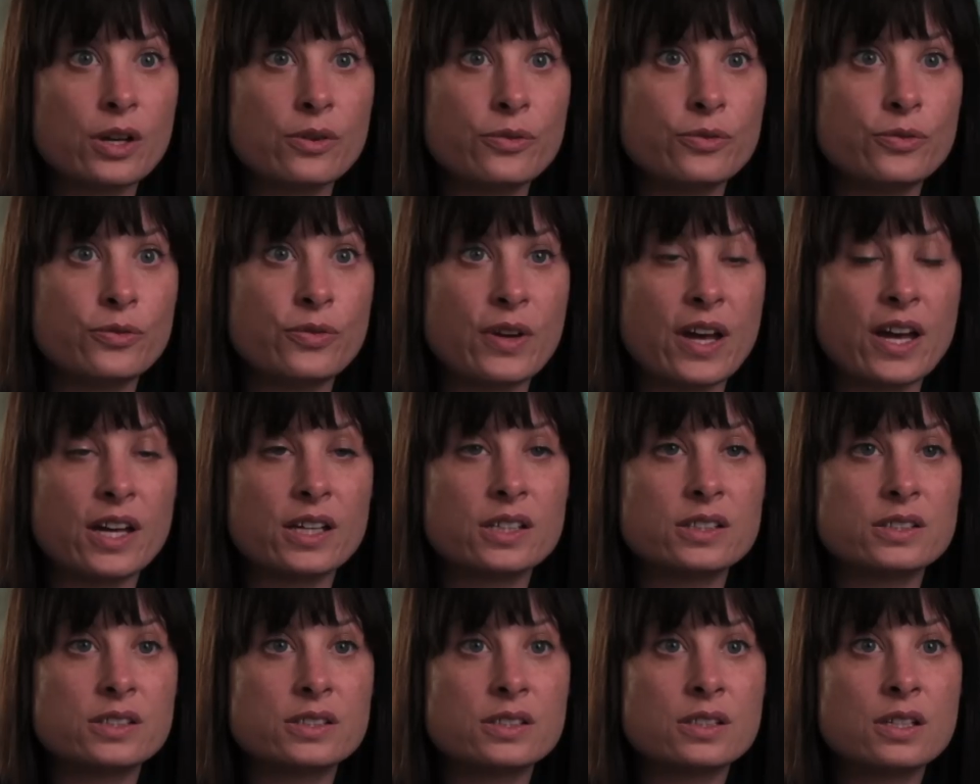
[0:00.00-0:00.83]

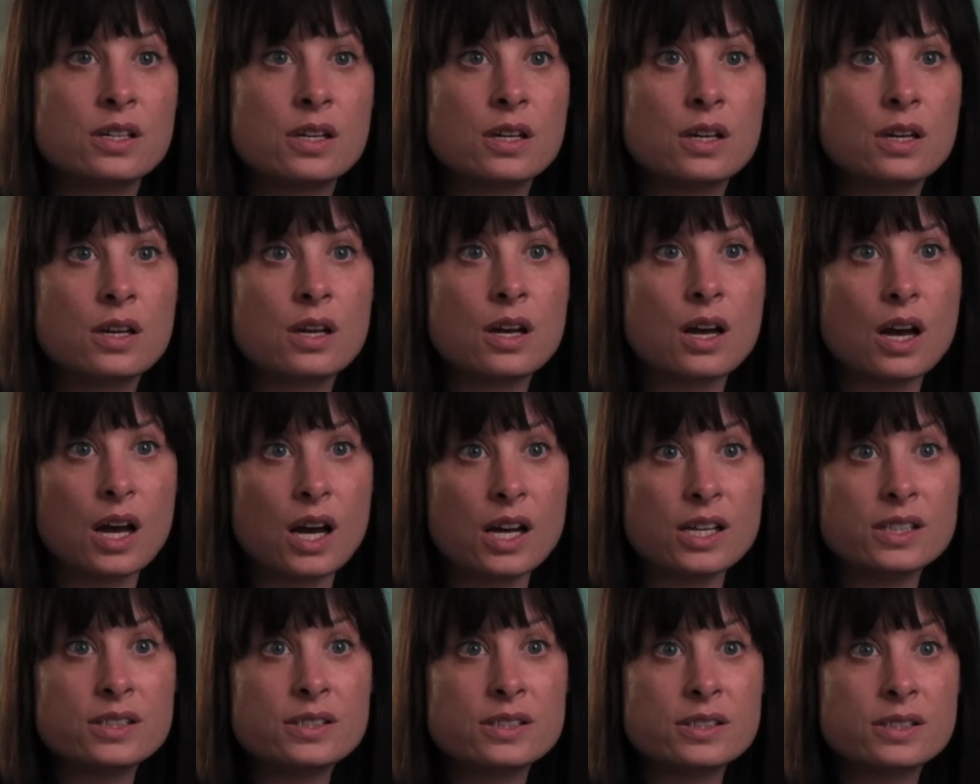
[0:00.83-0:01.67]
affects
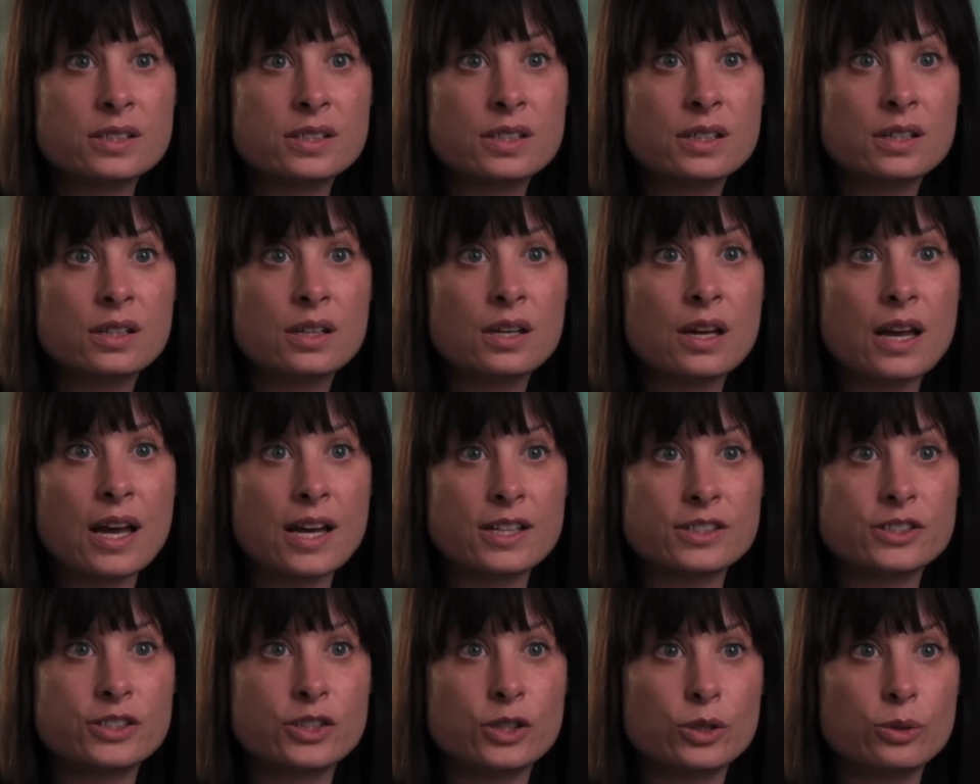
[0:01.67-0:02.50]
us
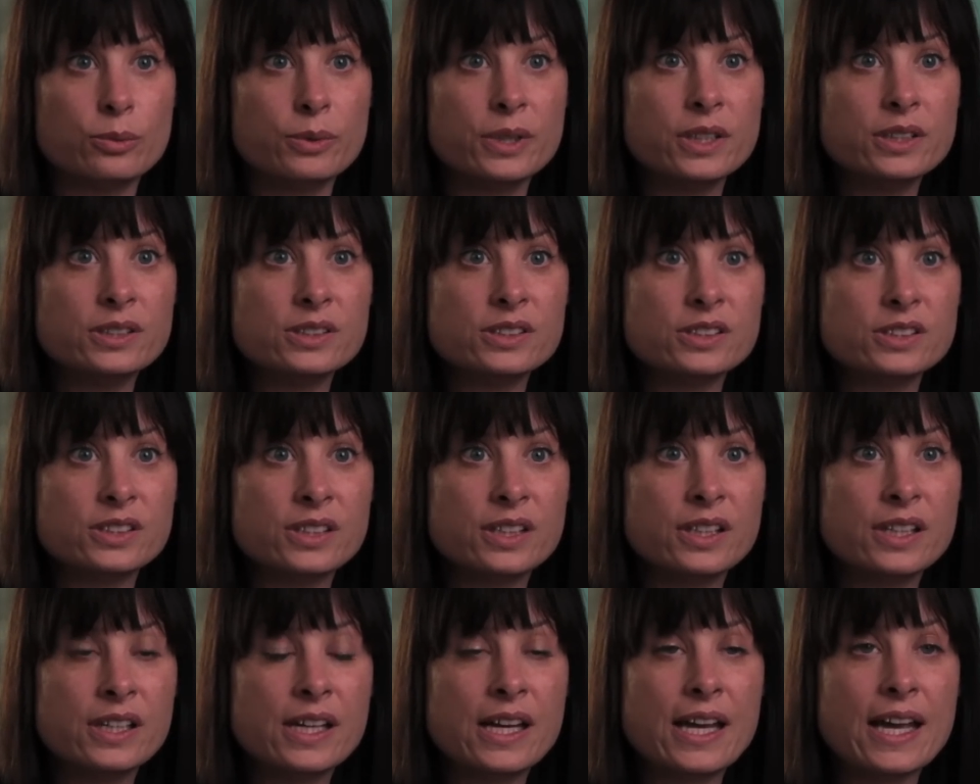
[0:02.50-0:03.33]
as humans
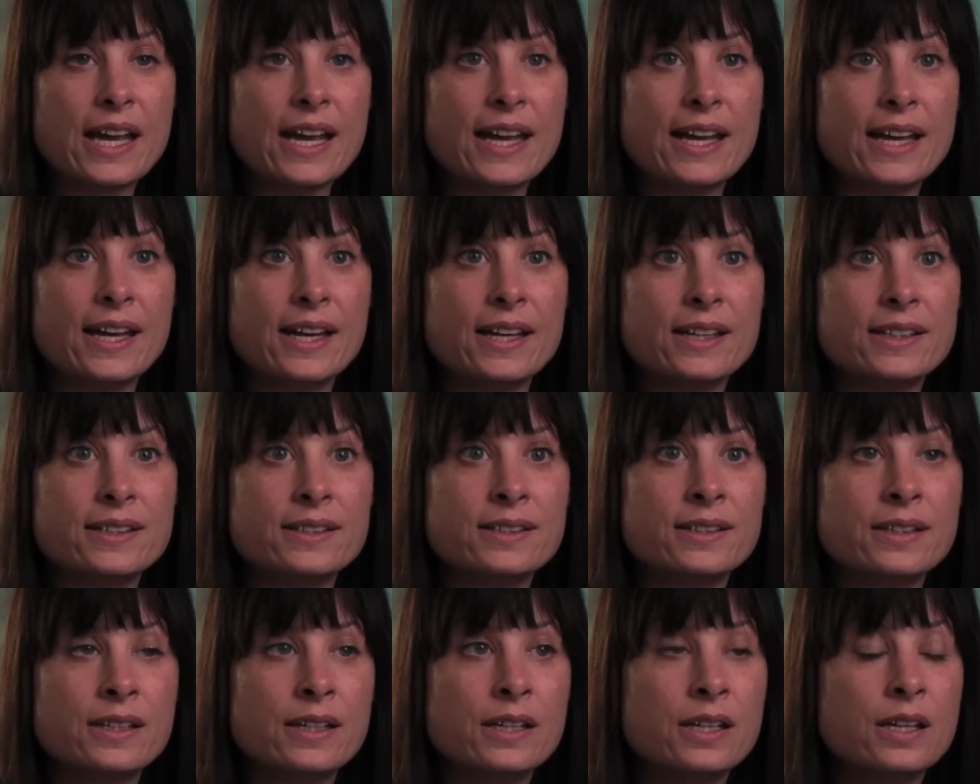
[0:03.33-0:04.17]

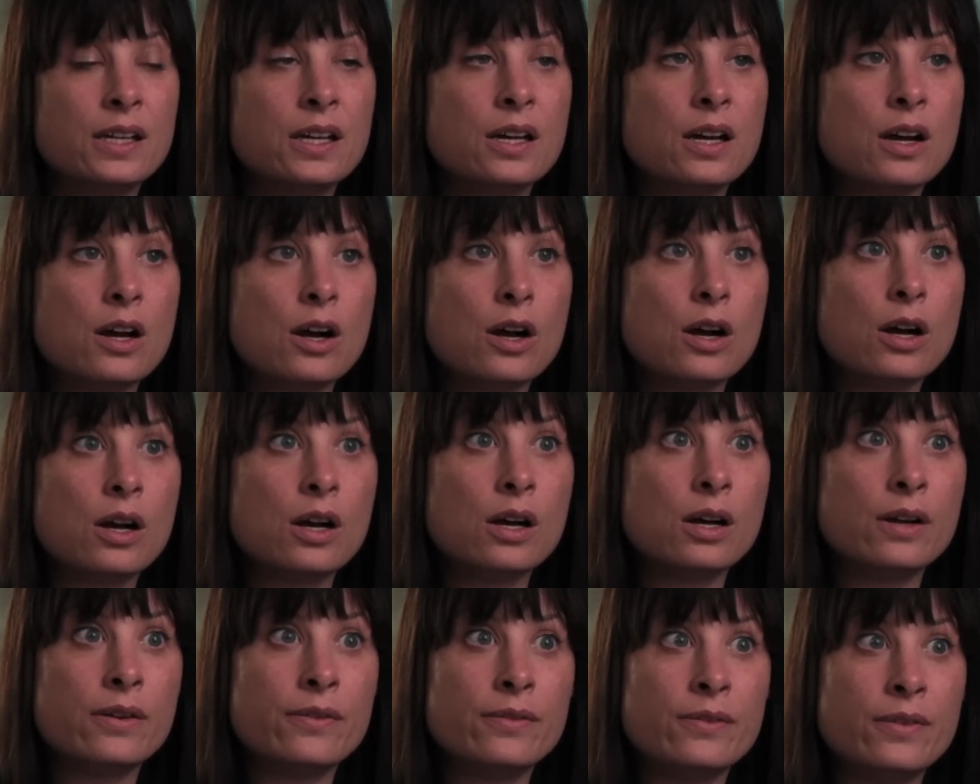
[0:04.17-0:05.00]
and
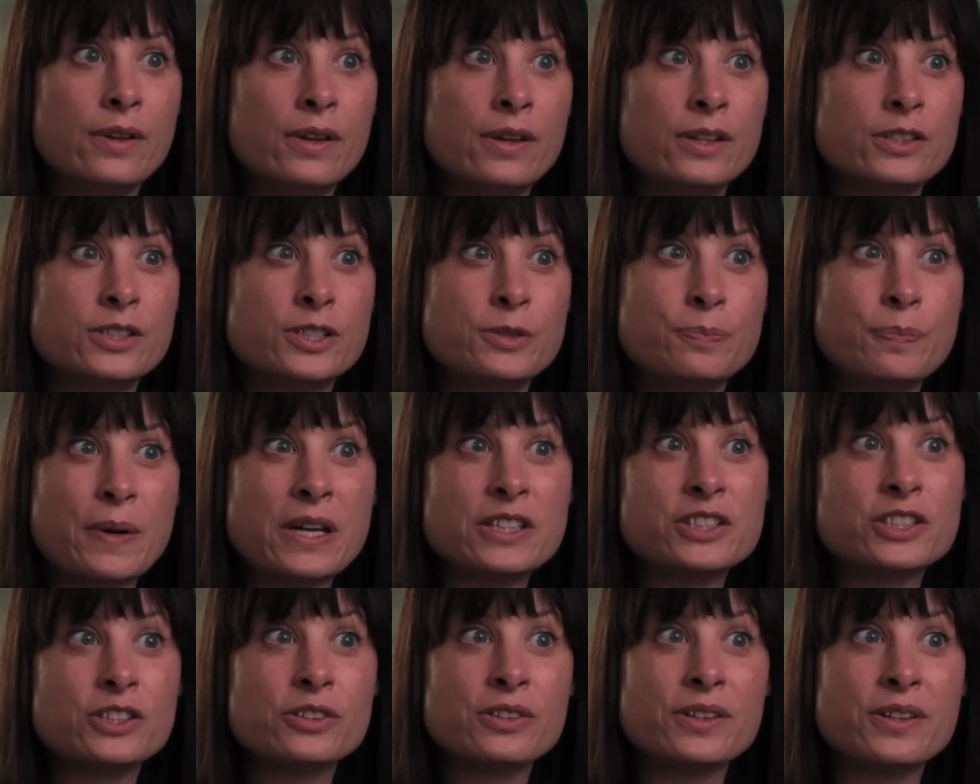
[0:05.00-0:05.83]

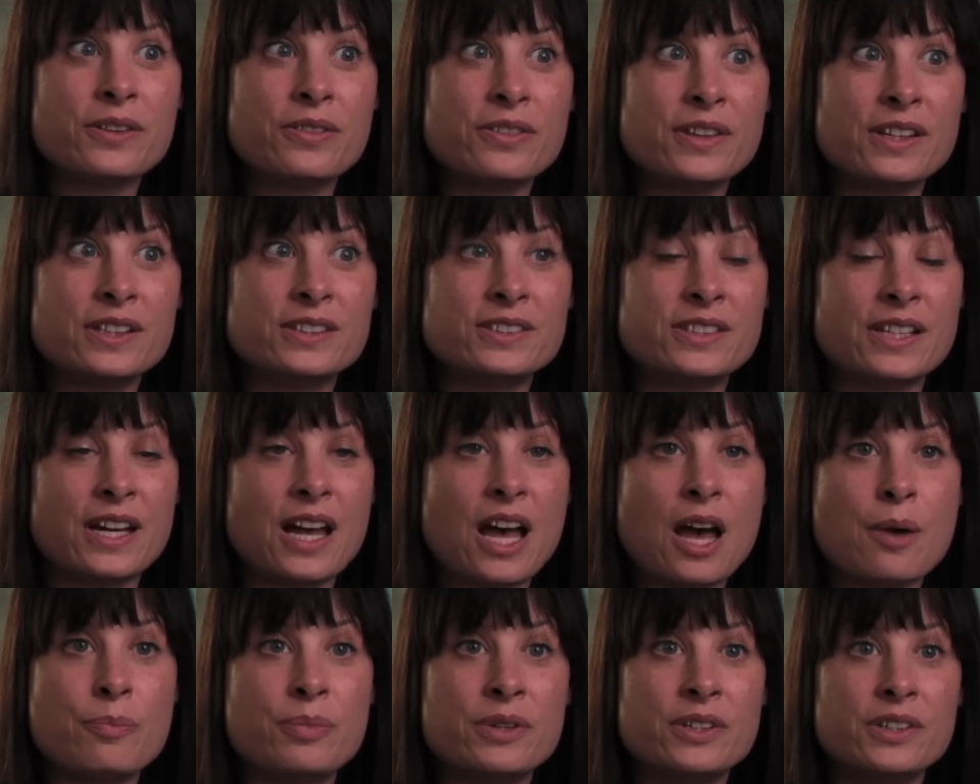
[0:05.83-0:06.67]
especially things that
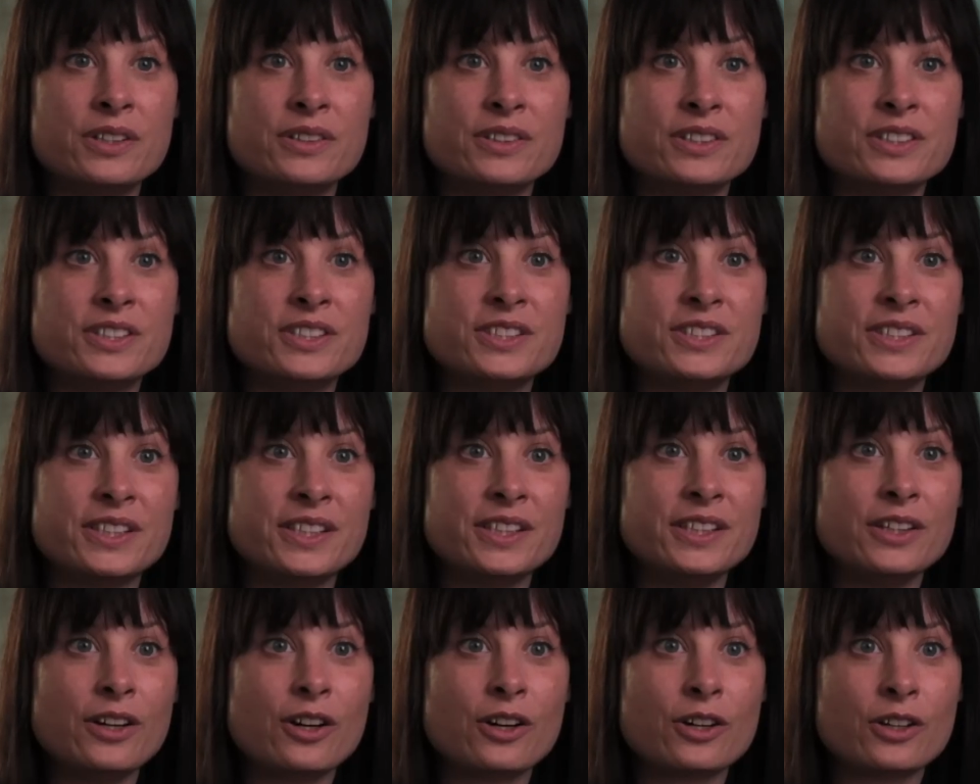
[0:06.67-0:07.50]
happen in the
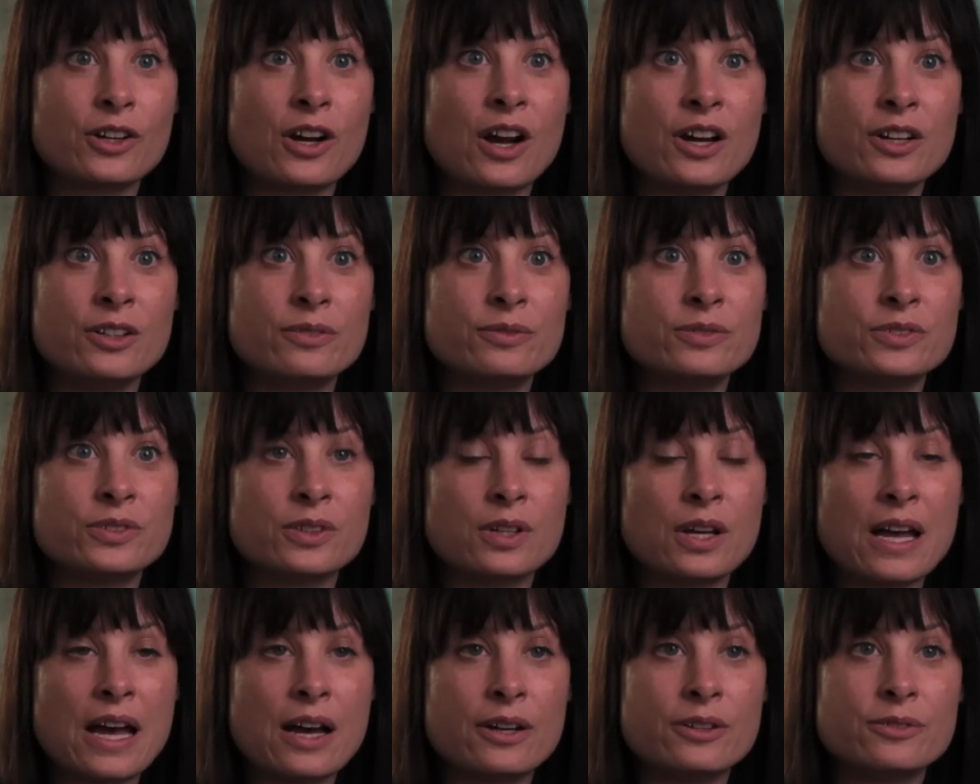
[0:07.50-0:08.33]
sea are kind of
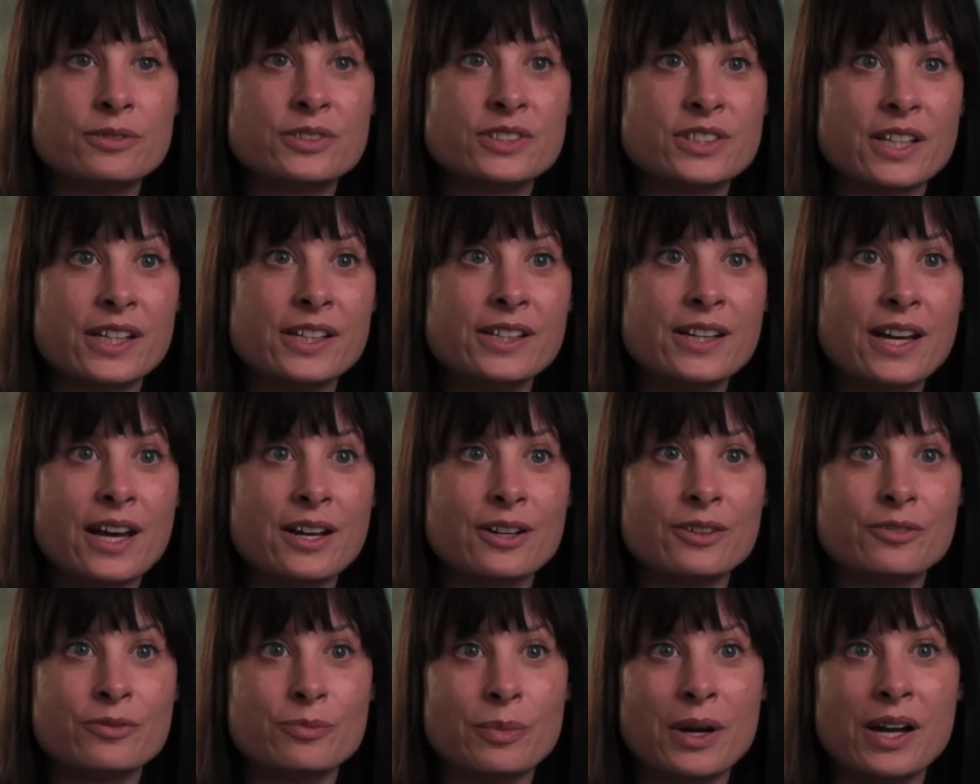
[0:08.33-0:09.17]
out of sight, out
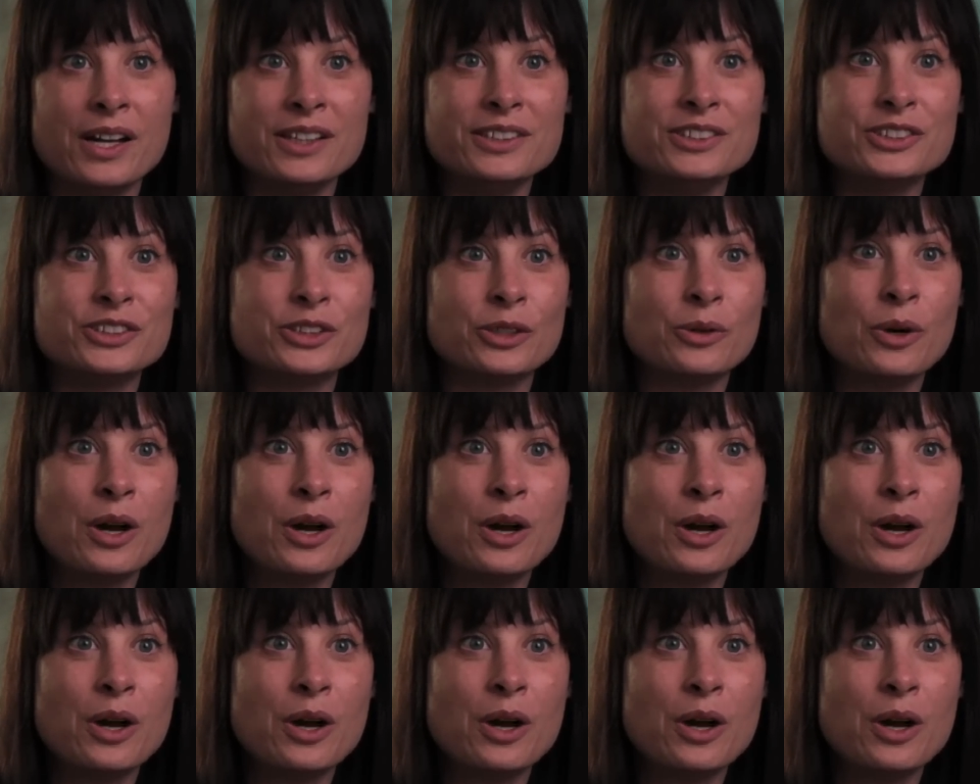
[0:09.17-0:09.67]
of mind. So